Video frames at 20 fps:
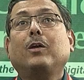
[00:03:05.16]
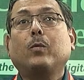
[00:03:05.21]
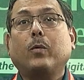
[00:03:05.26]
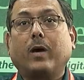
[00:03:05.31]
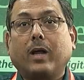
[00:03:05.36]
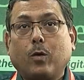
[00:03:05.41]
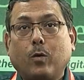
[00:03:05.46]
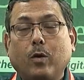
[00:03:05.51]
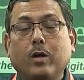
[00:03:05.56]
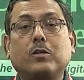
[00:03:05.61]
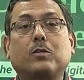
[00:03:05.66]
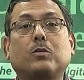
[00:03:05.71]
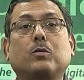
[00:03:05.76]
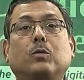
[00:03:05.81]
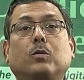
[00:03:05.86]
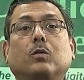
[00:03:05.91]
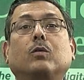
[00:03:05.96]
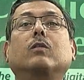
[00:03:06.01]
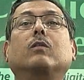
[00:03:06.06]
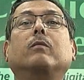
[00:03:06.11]
you are going
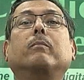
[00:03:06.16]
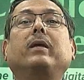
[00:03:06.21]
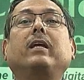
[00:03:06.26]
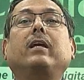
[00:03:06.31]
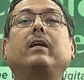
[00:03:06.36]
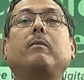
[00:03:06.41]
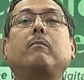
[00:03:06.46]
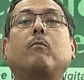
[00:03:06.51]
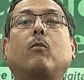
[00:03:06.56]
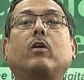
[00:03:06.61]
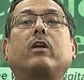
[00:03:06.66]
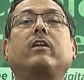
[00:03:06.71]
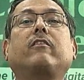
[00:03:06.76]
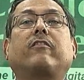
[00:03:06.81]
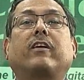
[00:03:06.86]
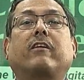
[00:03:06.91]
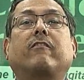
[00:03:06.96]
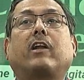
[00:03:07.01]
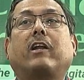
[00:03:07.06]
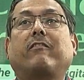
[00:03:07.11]
to be more in
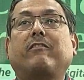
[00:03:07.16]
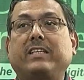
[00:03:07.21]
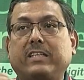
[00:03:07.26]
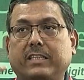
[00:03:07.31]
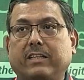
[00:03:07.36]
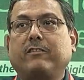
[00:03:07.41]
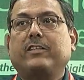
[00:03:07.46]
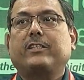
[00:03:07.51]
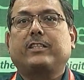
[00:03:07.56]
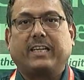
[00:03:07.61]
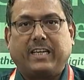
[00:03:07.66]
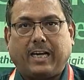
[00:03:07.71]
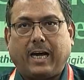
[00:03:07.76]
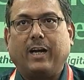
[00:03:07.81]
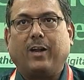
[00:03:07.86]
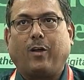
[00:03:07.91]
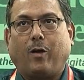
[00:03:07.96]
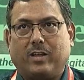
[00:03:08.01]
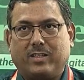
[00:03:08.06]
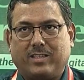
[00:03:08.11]
favor of intervention
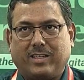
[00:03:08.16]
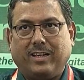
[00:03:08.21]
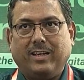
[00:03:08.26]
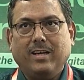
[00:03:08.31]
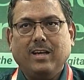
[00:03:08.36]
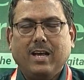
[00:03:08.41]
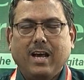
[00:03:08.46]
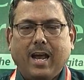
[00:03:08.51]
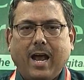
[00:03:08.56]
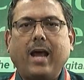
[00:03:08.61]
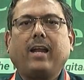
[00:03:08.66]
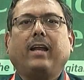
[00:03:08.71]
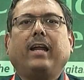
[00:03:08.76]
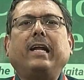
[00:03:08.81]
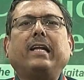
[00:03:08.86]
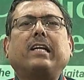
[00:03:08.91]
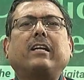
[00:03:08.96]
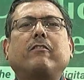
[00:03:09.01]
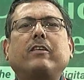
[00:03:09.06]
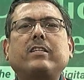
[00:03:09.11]
cardiology. And
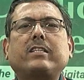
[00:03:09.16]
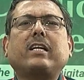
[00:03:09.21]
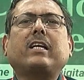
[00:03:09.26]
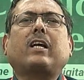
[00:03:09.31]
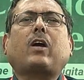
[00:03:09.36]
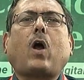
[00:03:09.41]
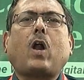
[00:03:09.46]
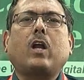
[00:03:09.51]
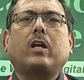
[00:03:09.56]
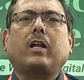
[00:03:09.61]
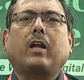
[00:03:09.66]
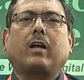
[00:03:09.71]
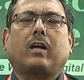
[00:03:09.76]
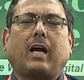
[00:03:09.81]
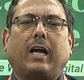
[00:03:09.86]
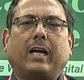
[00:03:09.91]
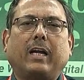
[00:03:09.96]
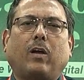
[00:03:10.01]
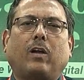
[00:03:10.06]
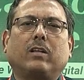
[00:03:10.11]
intervention
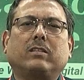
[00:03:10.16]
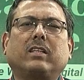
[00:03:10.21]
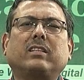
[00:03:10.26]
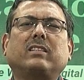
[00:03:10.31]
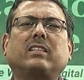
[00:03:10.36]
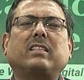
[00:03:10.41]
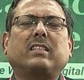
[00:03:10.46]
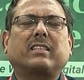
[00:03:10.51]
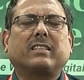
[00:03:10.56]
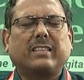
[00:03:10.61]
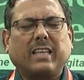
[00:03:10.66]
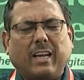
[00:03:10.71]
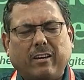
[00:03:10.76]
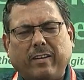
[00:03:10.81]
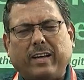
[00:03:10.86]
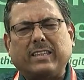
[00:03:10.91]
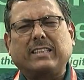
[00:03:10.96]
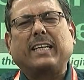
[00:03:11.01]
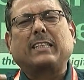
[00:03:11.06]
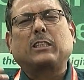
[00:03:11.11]
cardiology
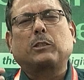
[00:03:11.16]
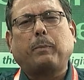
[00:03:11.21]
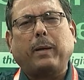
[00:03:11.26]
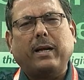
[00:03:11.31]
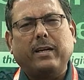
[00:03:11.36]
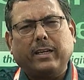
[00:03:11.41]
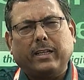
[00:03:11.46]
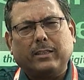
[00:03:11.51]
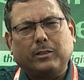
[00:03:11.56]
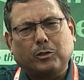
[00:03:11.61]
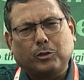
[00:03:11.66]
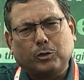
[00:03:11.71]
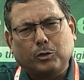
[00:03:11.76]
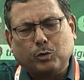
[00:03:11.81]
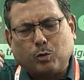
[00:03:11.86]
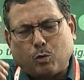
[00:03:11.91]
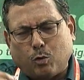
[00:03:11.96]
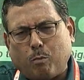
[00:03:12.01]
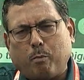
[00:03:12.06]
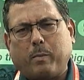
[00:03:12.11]
itself has expanded
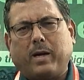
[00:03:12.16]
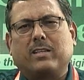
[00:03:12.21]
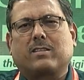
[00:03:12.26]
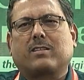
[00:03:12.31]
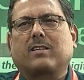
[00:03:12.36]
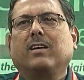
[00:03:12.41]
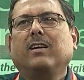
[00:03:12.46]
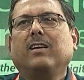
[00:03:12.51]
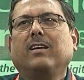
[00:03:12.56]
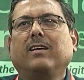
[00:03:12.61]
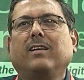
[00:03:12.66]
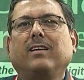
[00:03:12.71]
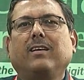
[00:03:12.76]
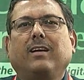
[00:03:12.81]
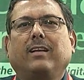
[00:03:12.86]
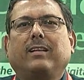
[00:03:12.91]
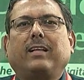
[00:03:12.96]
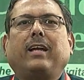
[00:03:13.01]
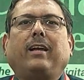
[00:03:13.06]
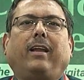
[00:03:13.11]
so much
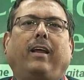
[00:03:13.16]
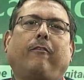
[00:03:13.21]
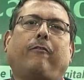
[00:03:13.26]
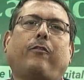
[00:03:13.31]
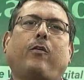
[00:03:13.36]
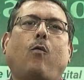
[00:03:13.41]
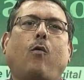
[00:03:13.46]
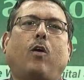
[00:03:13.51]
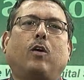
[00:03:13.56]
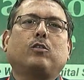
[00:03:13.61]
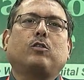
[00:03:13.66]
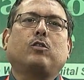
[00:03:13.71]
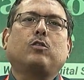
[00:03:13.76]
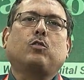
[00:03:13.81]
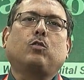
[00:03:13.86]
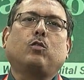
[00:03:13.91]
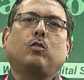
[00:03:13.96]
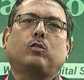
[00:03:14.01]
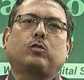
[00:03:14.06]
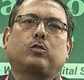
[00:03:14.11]
that if you want to
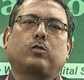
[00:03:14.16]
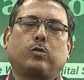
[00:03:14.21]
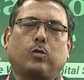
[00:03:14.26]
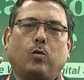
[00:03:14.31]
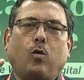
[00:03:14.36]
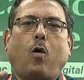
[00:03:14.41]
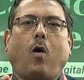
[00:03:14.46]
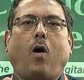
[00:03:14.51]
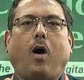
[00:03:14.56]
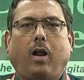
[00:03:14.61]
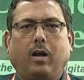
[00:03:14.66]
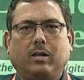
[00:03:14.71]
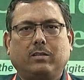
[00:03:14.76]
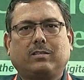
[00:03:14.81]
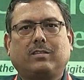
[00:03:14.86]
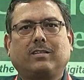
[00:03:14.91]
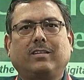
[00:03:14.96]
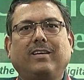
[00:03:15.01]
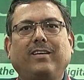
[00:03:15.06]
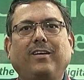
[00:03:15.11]
do 2
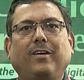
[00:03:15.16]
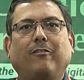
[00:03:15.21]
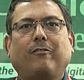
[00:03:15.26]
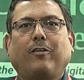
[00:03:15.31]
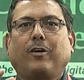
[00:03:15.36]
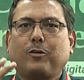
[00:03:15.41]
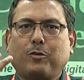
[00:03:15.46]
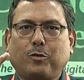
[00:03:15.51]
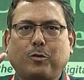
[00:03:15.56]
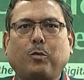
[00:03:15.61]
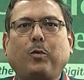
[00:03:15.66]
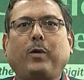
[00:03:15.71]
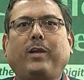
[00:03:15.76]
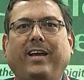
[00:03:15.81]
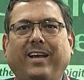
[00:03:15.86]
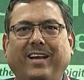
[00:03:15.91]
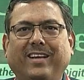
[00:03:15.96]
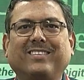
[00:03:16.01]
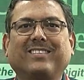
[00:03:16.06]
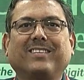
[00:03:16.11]
halls for 2
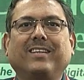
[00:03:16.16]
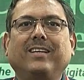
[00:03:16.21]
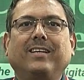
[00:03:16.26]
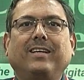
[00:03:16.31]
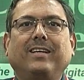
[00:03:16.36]
days,